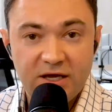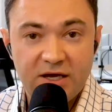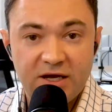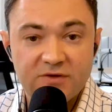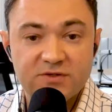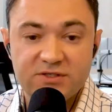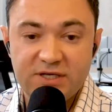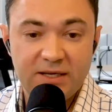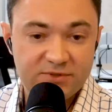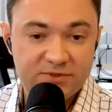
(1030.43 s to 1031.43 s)
Is the
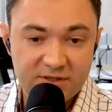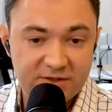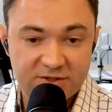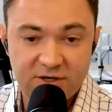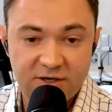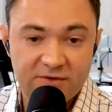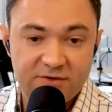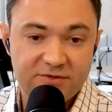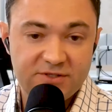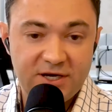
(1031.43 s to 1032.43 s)
same sort of
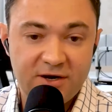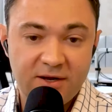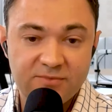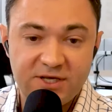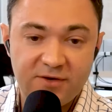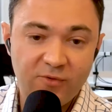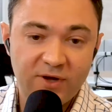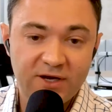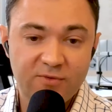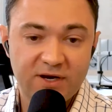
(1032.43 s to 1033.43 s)
scenario. I'm saying you
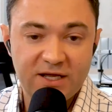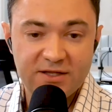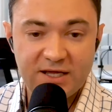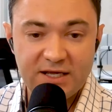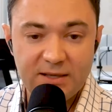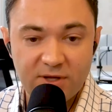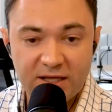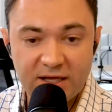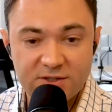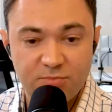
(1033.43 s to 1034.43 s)
want to get that email
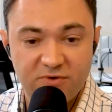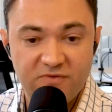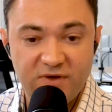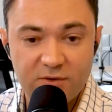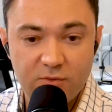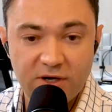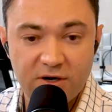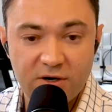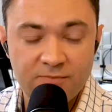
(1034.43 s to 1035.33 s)
out to prevent, where